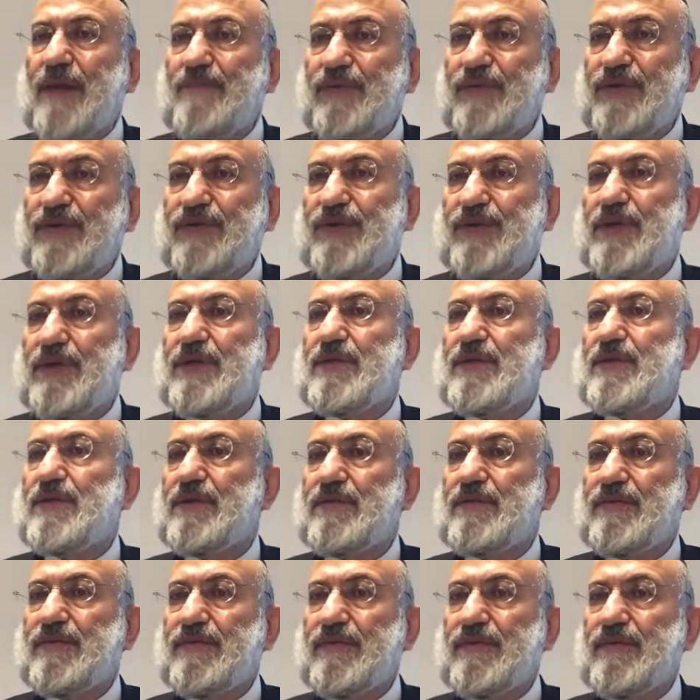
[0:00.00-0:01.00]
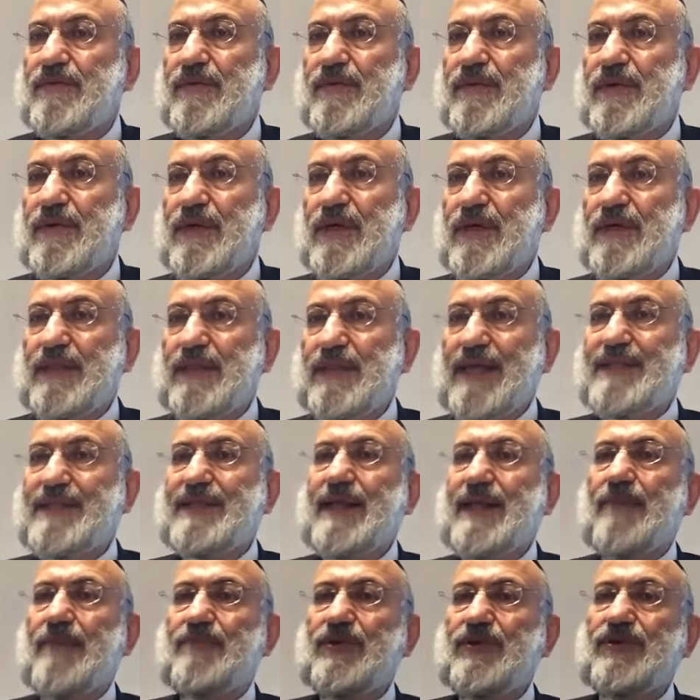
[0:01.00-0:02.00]
appreciated,
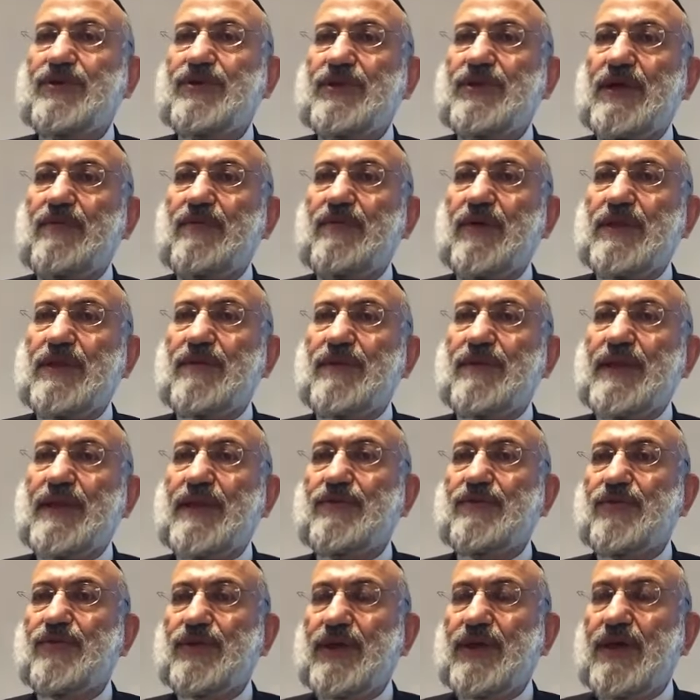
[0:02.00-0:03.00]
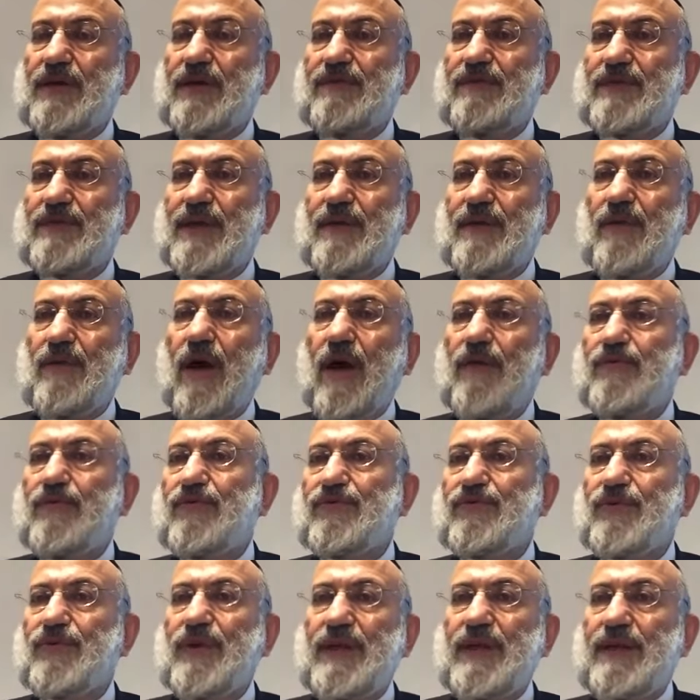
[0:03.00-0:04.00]
doesn't appreciate whatever that you give, then how
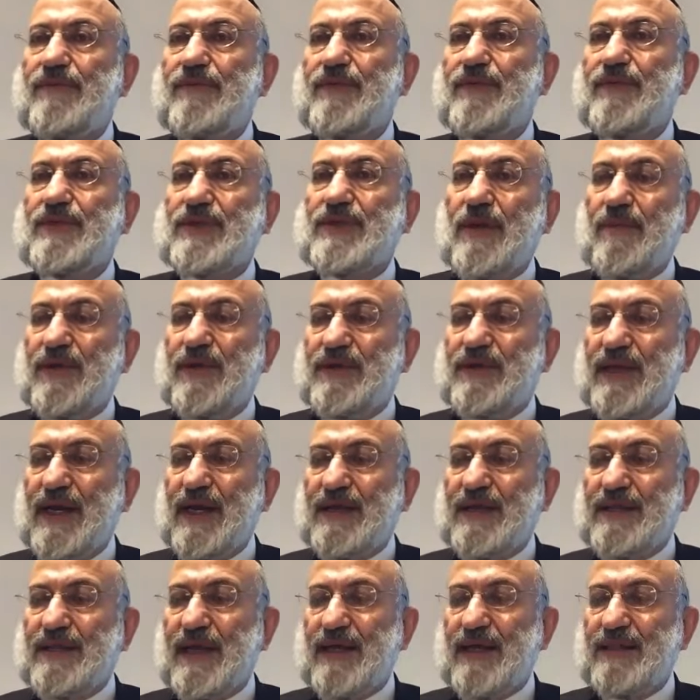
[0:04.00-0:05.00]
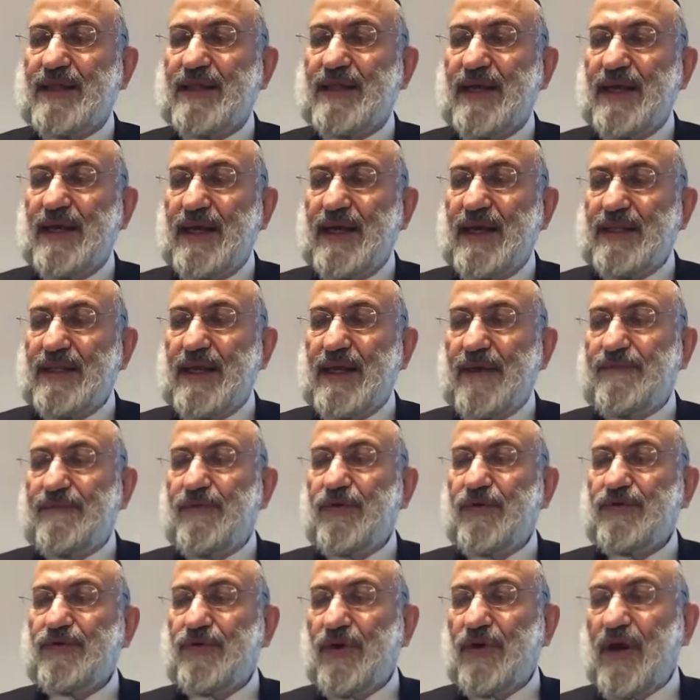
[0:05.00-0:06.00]
could you live with somebody like that?
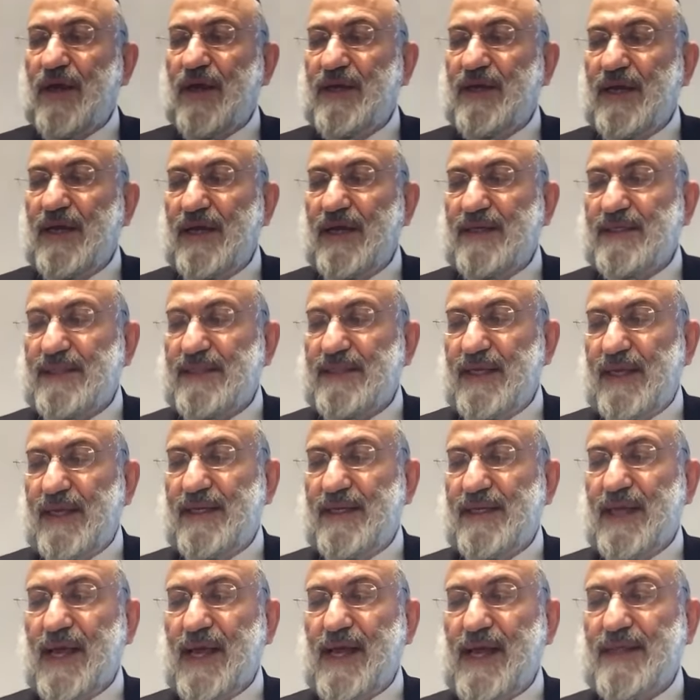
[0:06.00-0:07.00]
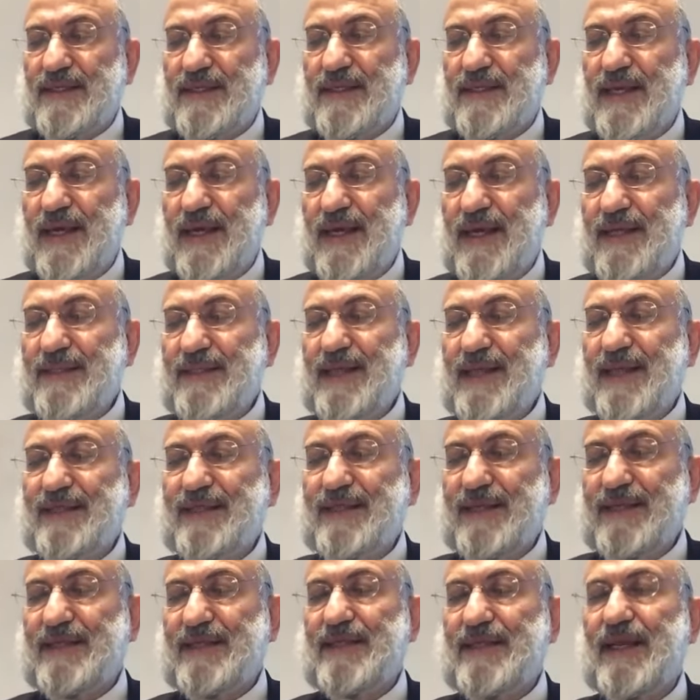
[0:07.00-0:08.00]
Therefore, Torah here is telling us that
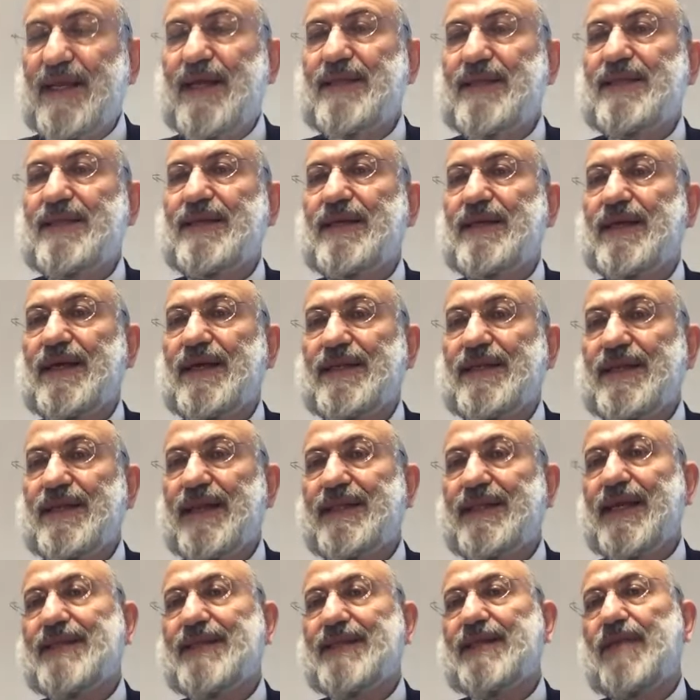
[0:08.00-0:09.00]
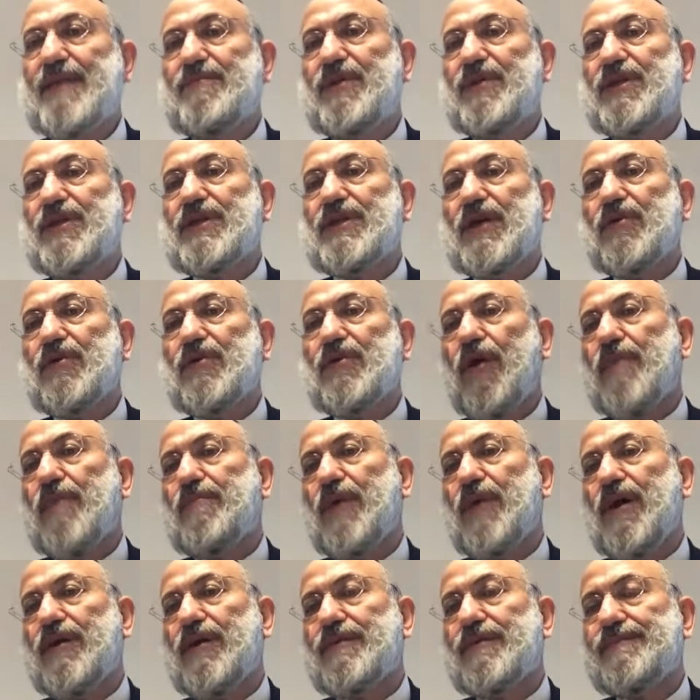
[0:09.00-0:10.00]
this lady that doesn't really
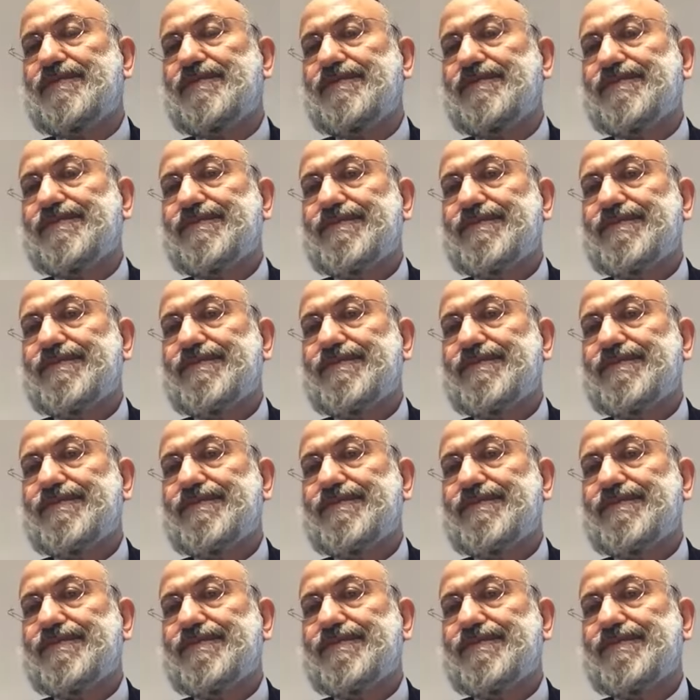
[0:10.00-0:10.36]
korban